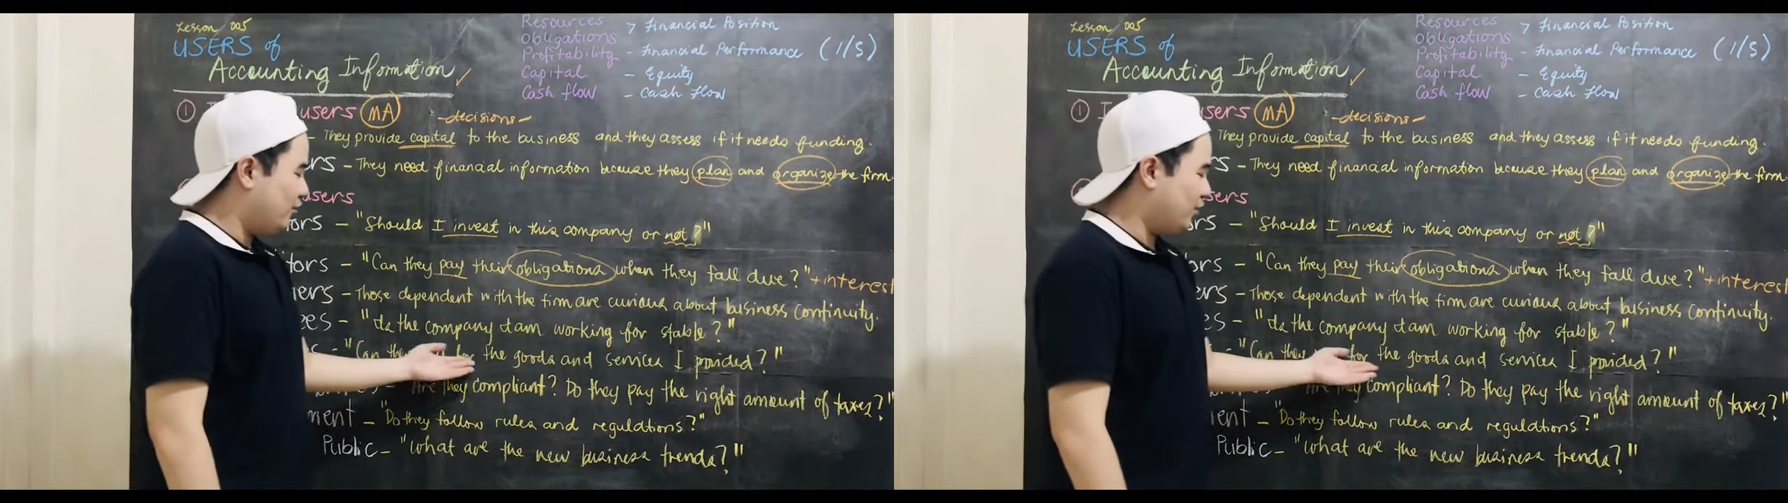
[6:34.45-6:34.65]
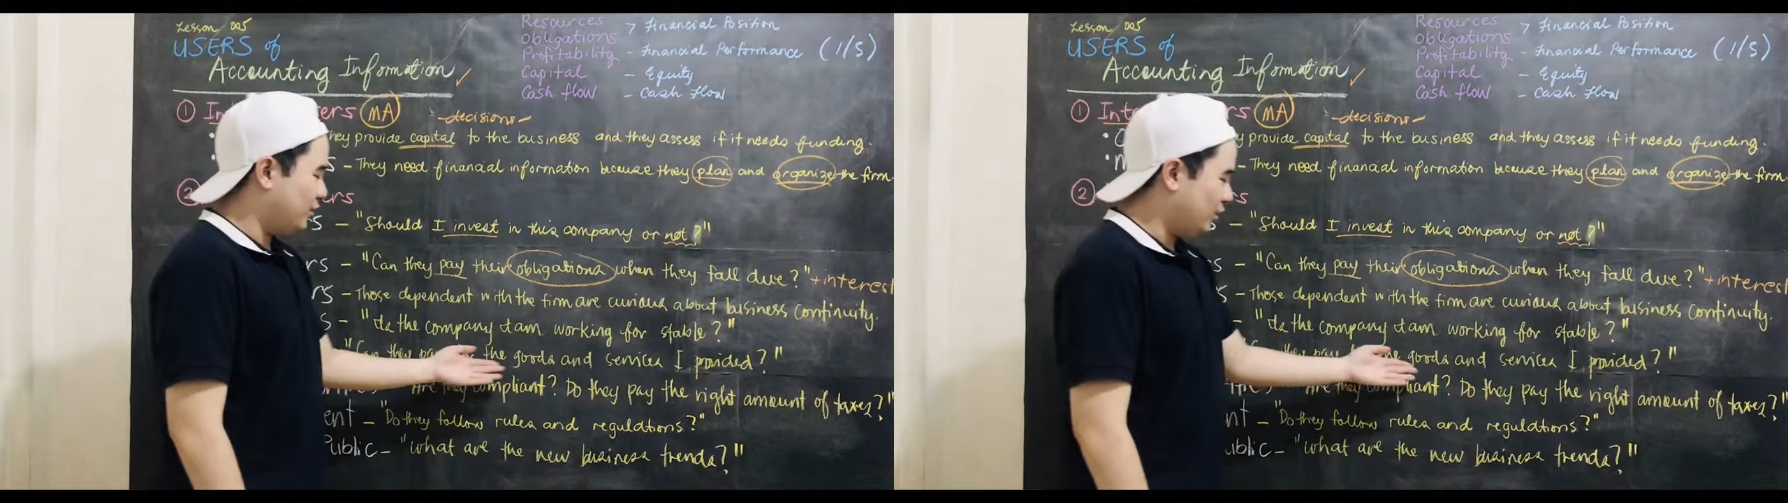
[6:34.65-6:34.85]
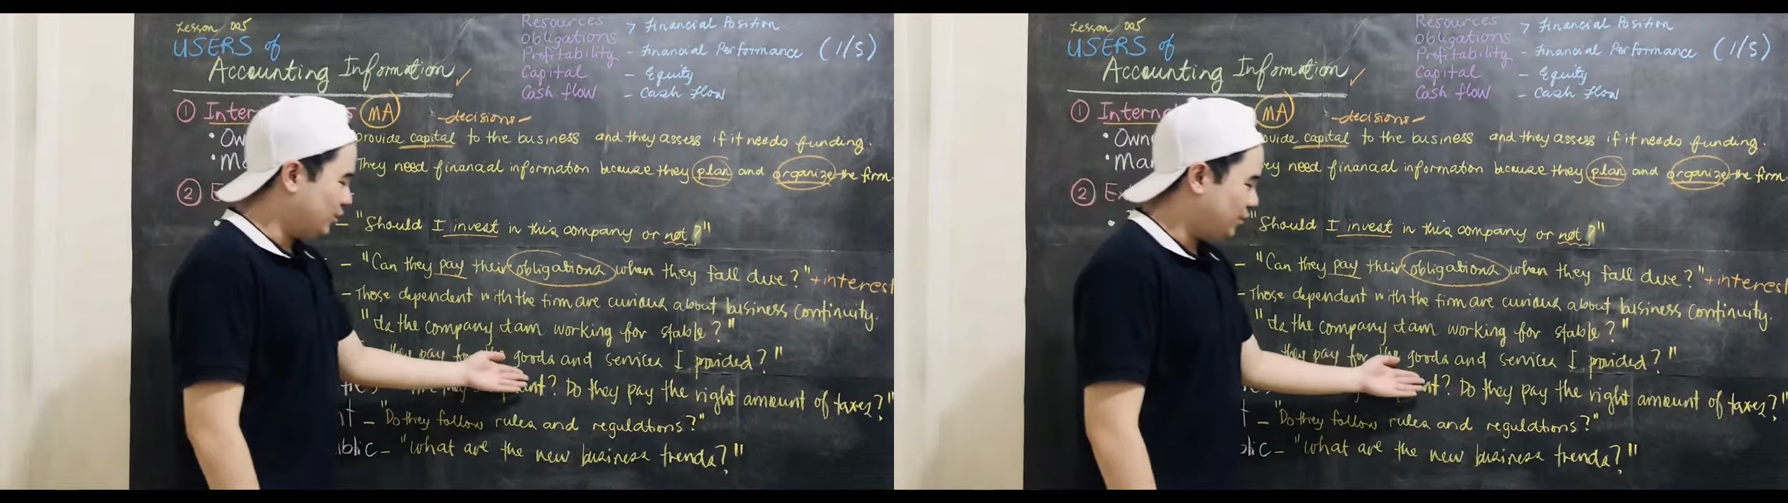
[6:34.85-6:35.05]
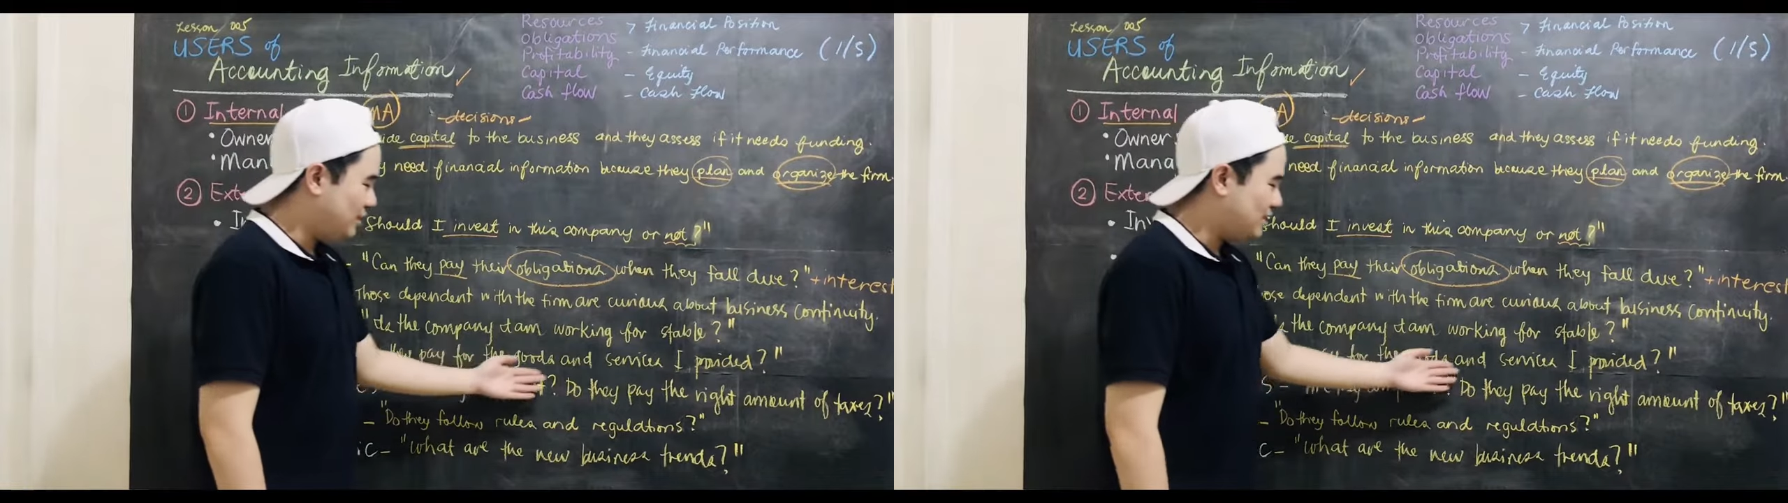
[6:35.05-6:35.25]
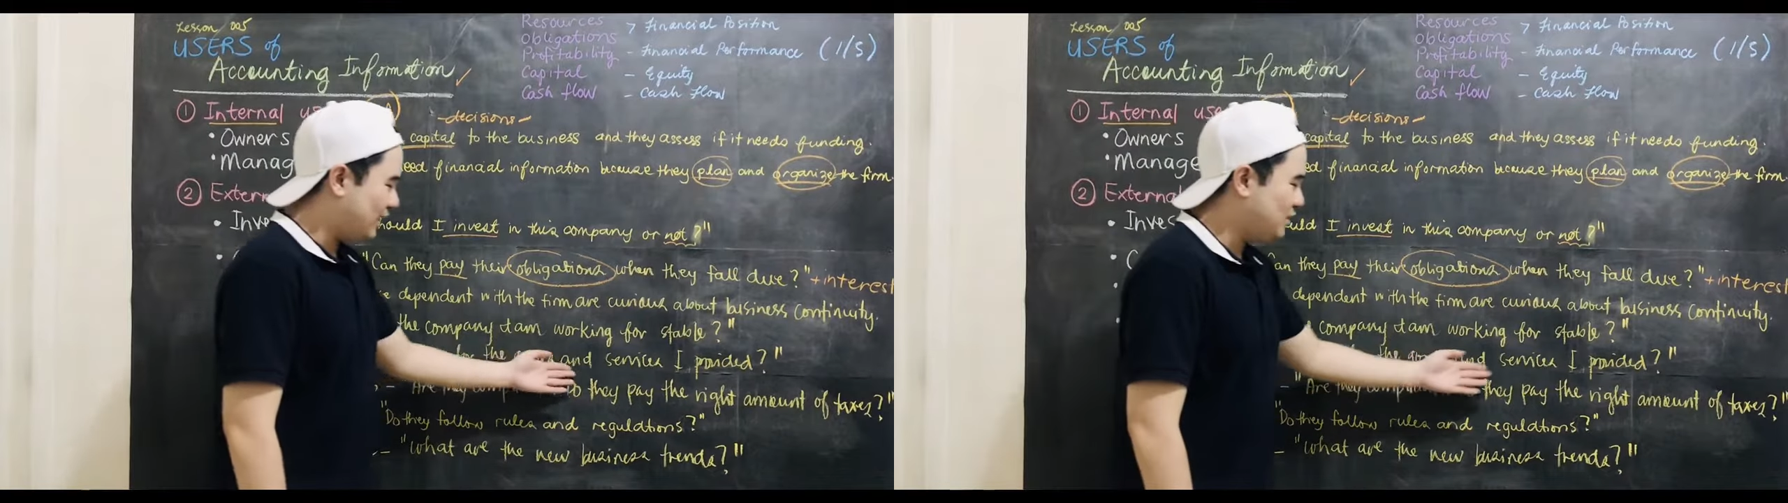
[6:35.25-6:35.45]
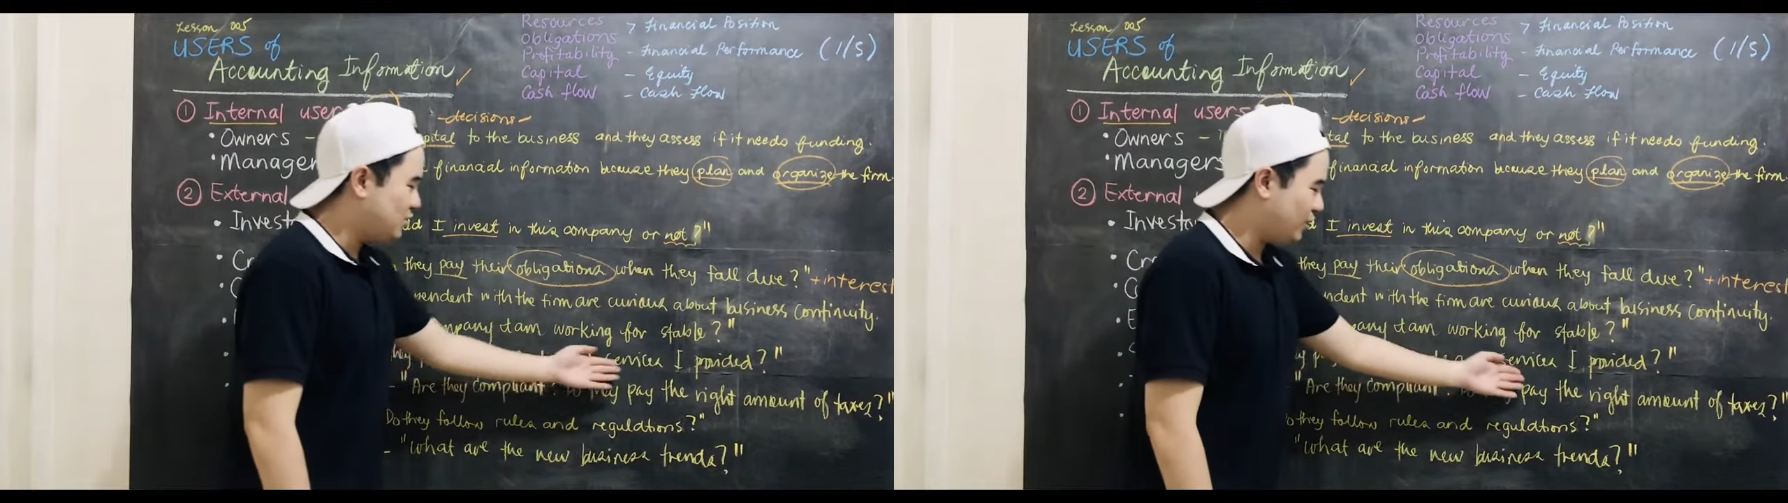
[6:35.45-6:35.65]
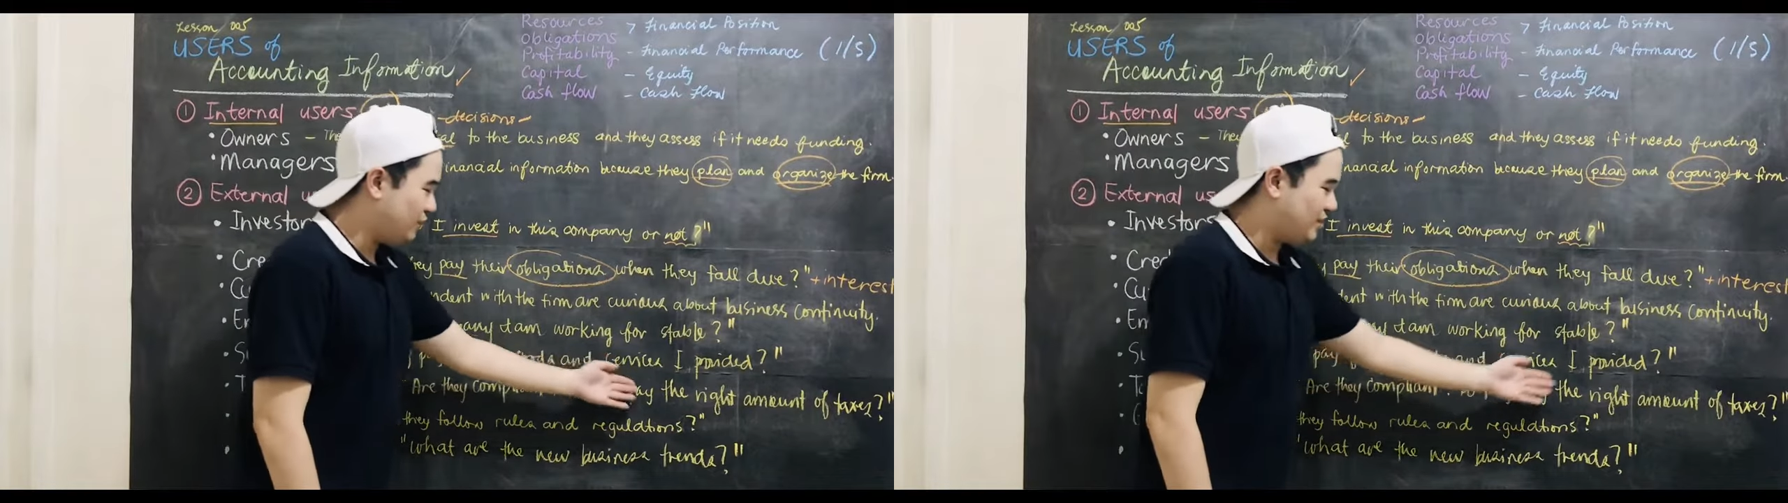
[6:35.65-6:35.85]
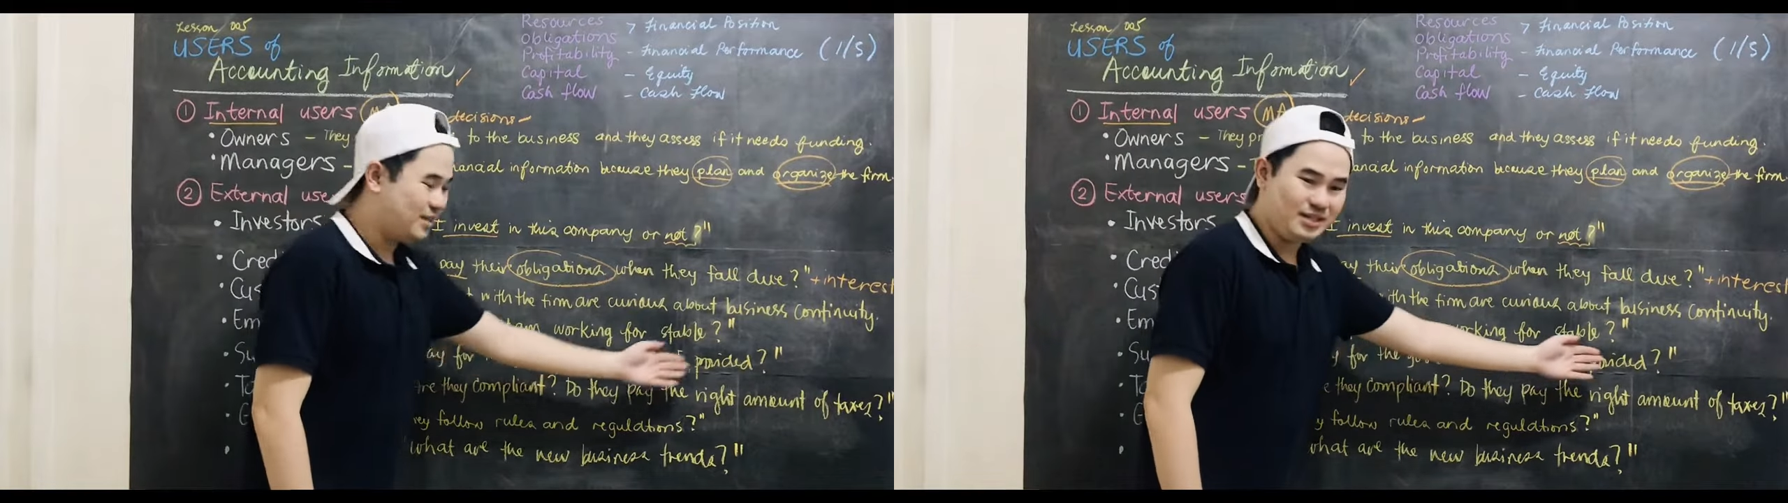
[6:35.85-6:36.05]
for the goods and
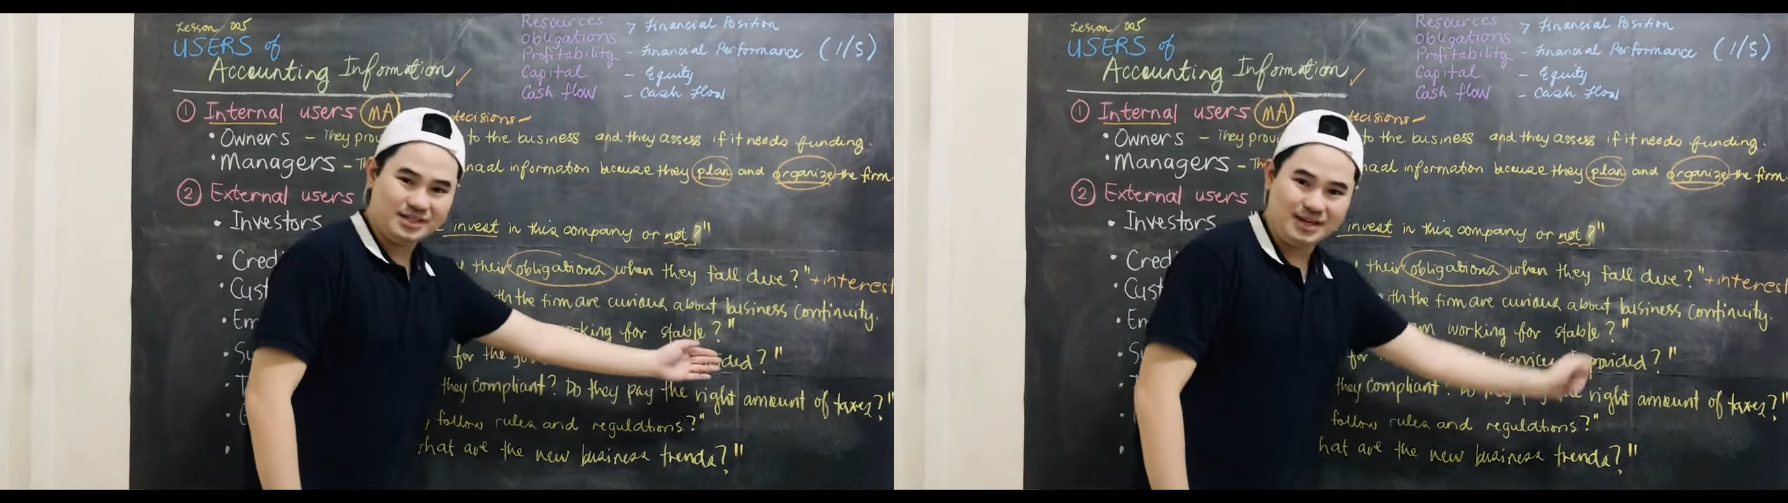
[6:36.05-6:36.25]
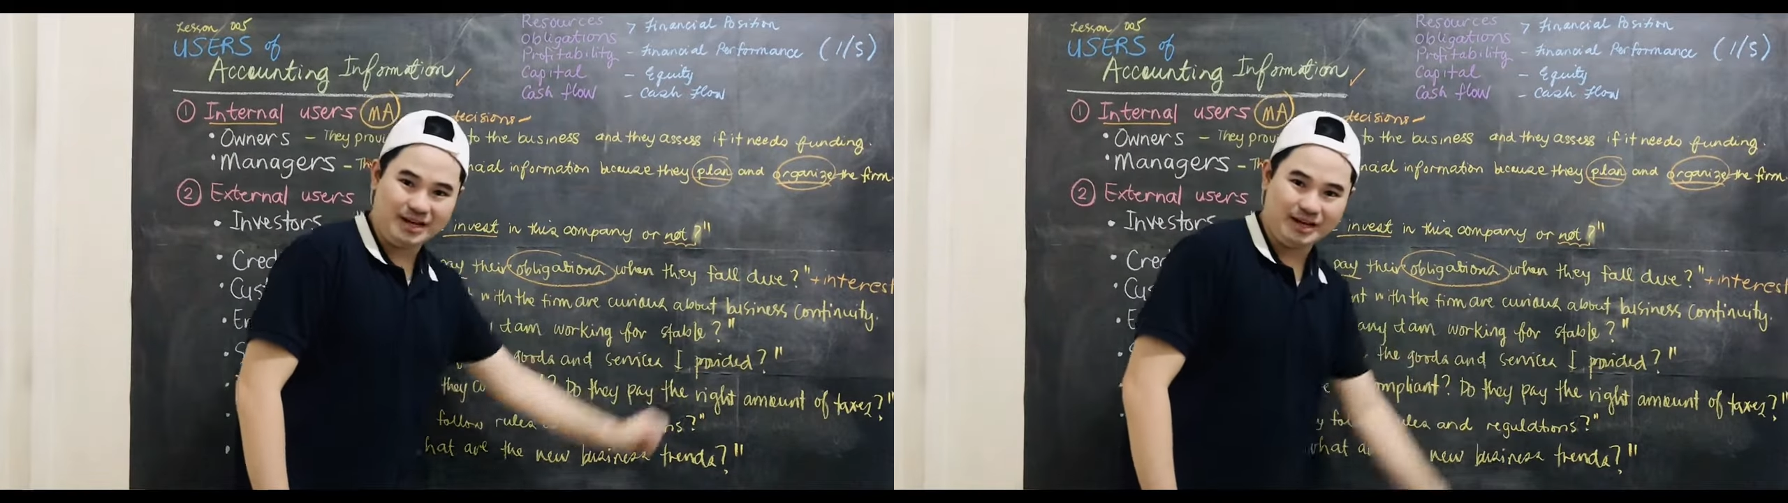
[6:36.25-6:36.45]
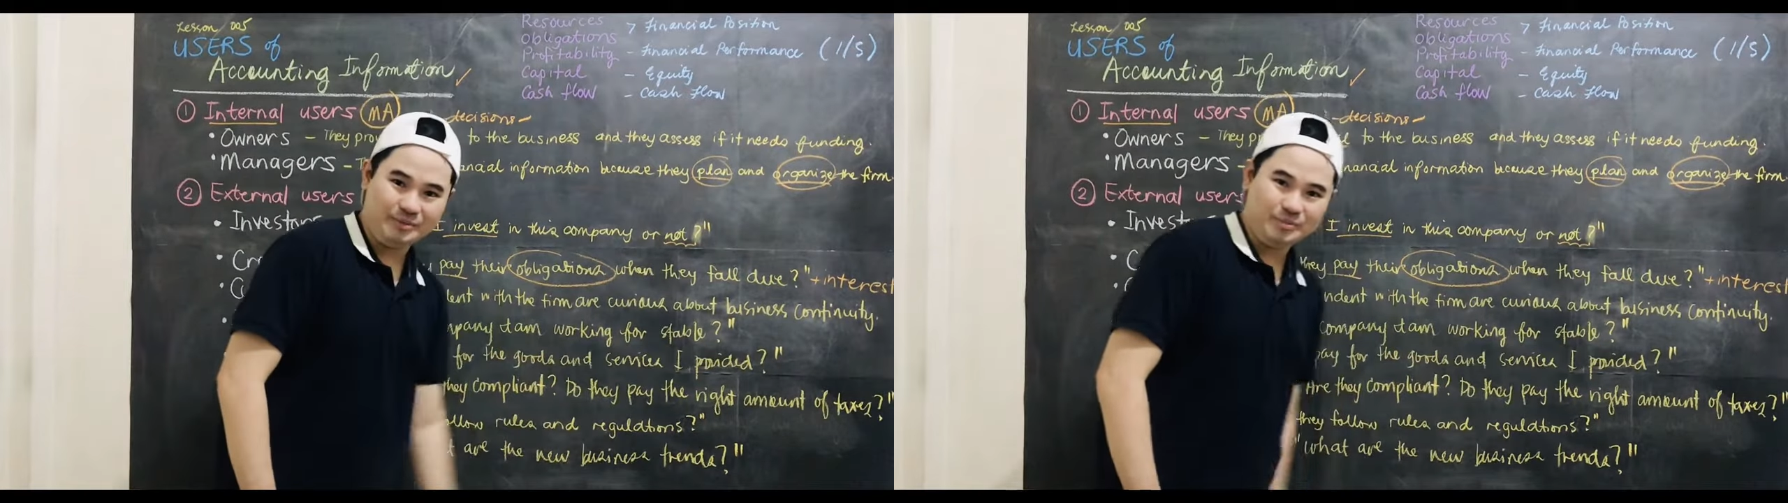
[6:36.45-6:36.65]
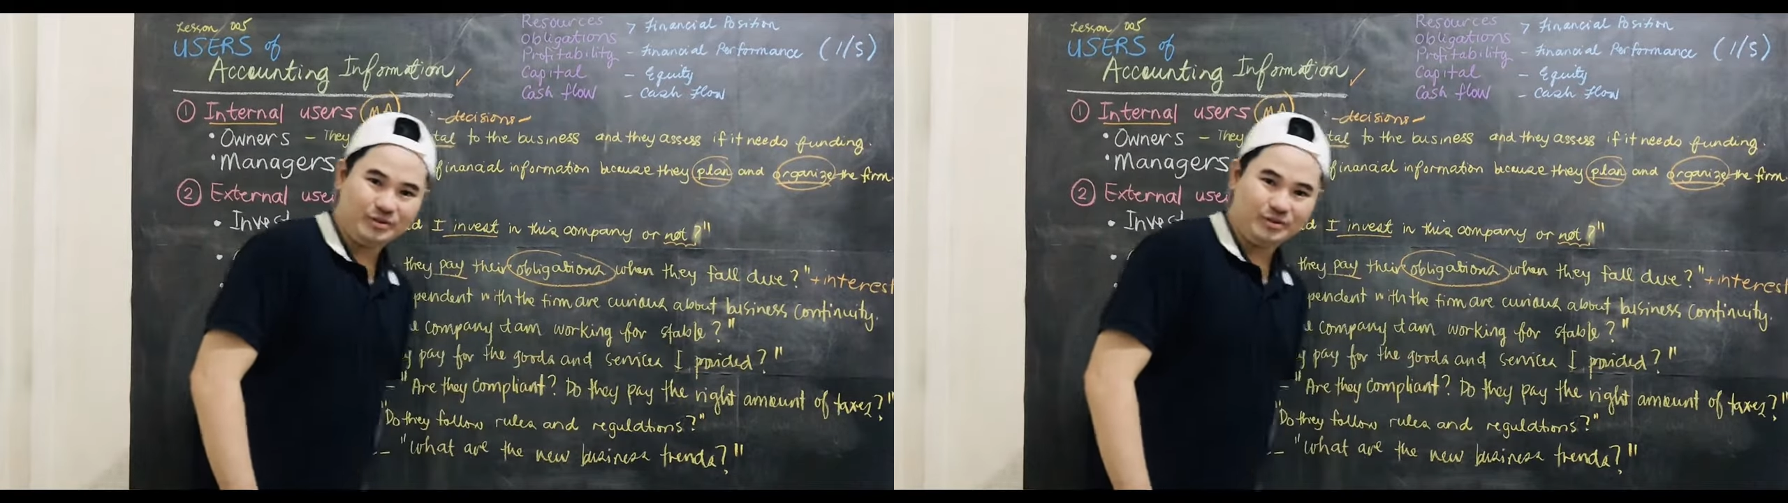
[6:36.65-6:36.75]
services I